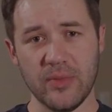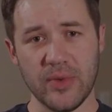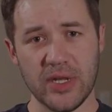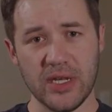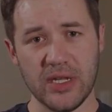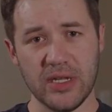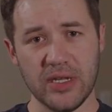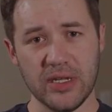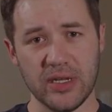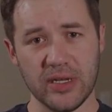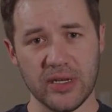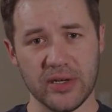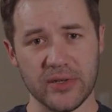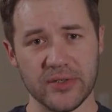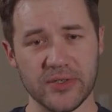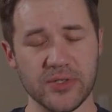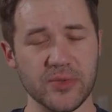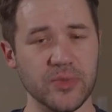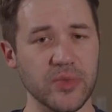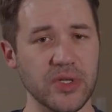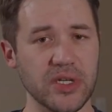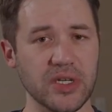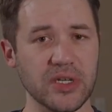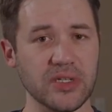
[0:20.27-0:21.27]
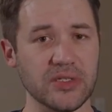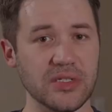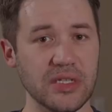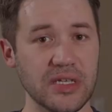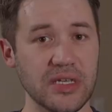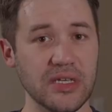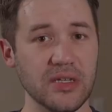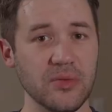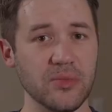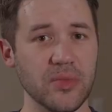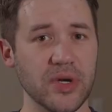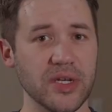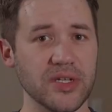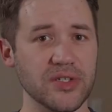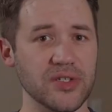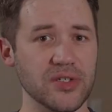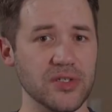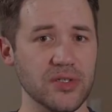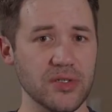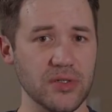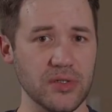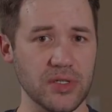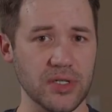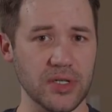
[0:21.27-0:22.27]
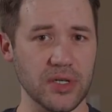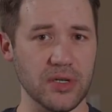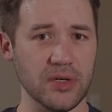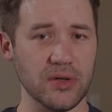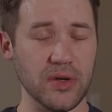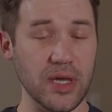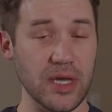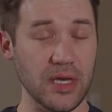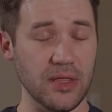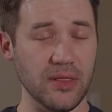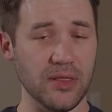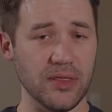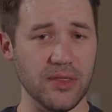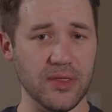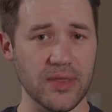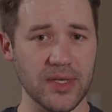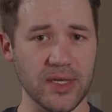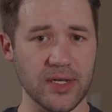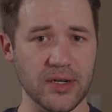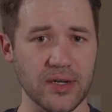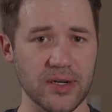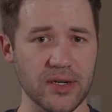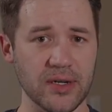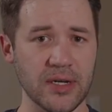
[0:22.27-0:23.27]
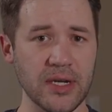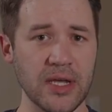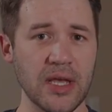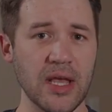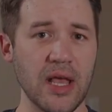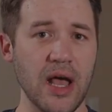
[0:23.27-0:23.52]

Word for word: many years because in my studio and theater,